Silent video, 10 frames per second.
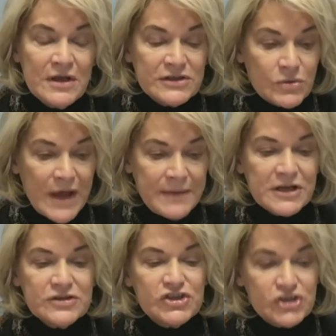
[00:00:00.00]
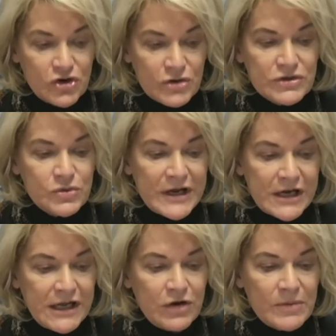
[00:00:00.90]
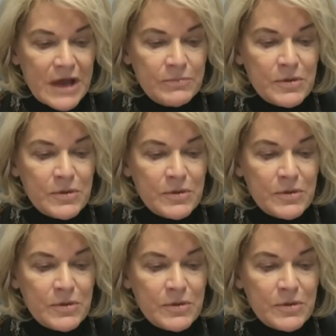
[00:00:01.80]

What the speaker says: So I'm concerned when I hear about